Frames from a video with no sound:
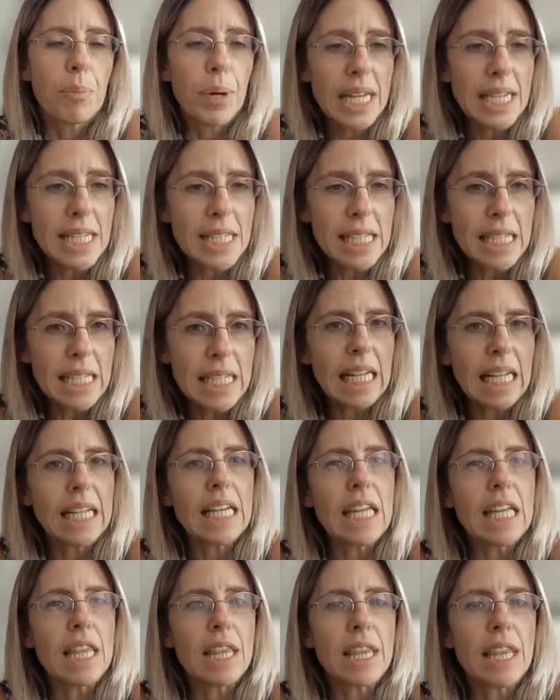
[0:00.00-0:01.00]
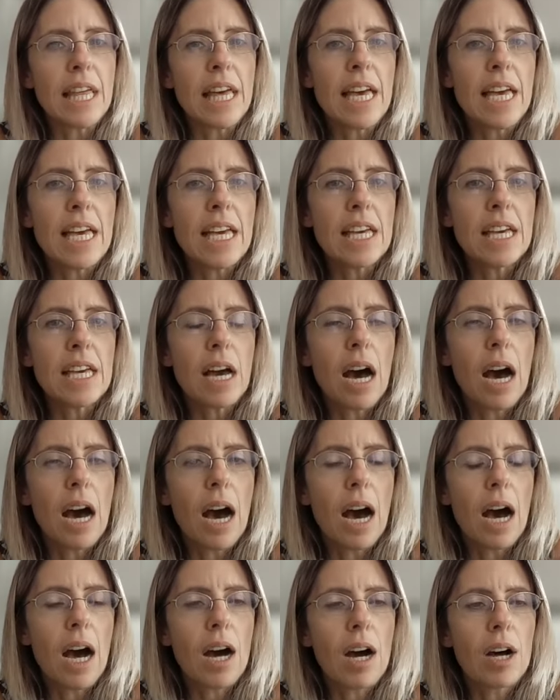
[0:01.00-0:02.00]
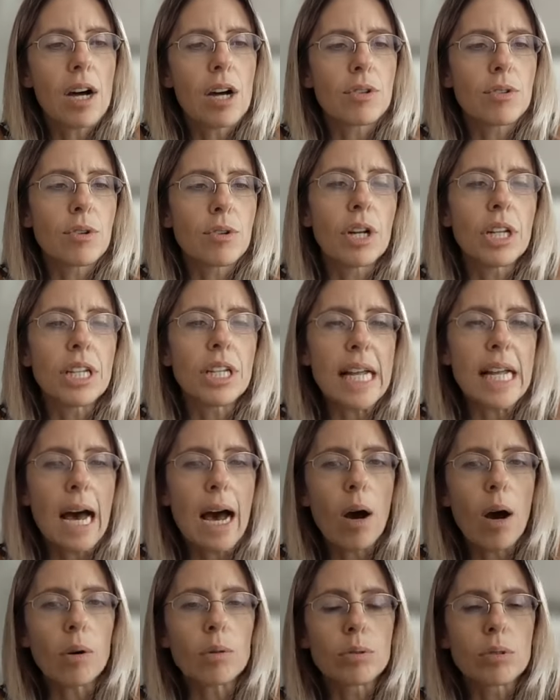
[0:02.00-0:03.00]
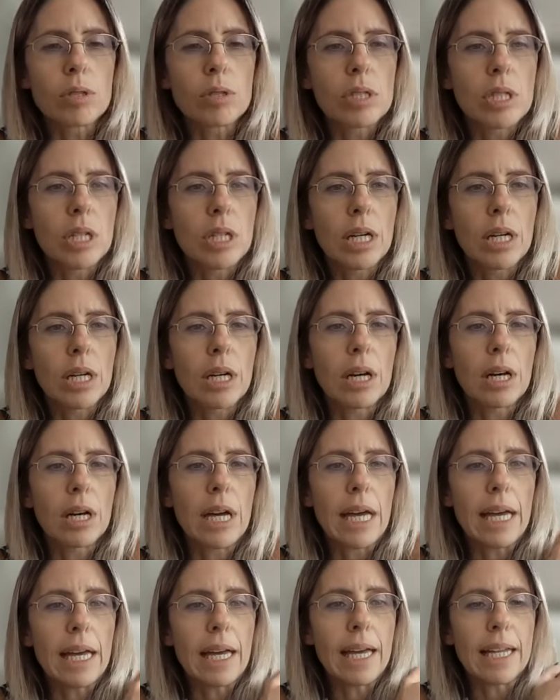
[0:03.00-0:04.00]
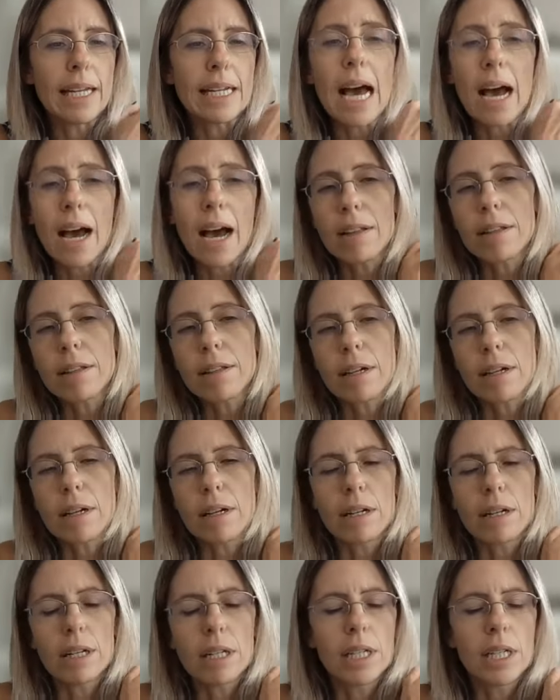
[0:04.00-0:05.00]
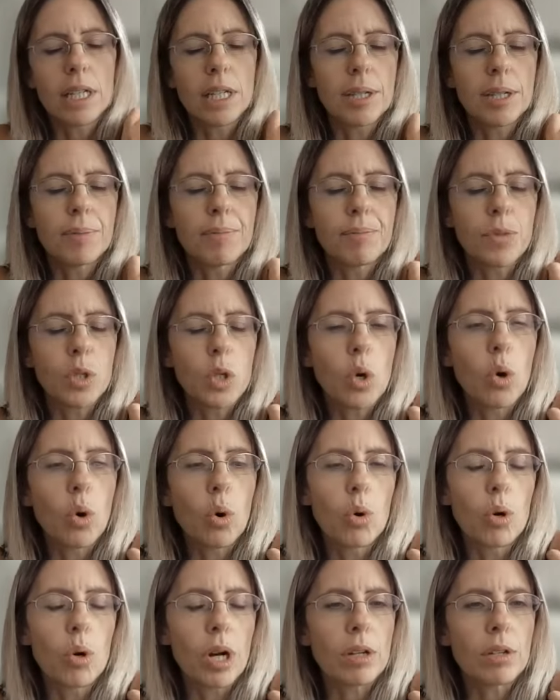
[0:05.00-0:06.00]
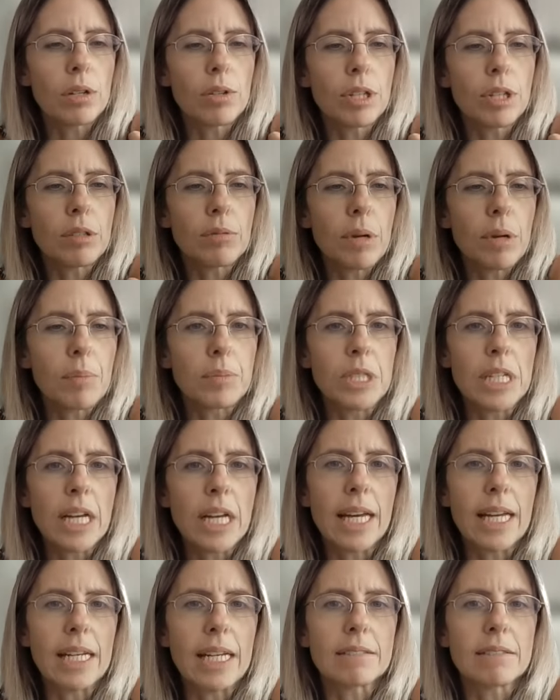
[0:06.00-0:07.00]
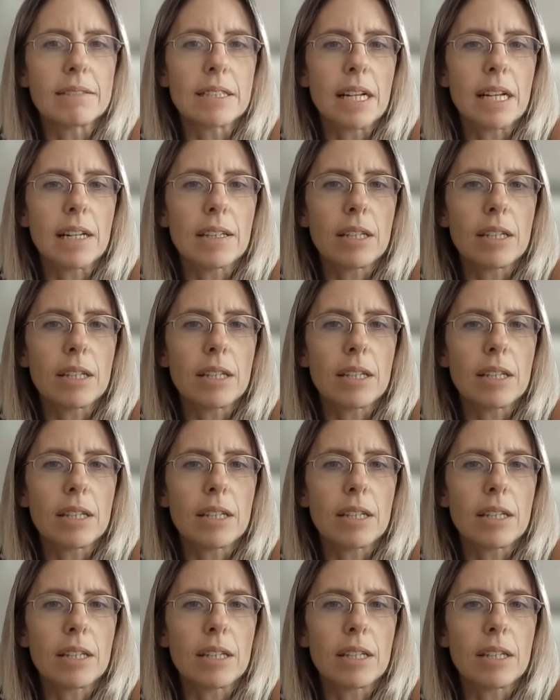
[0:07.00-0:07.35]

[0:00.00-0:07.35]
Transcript: Basically, they are rolling out another core algorithm update,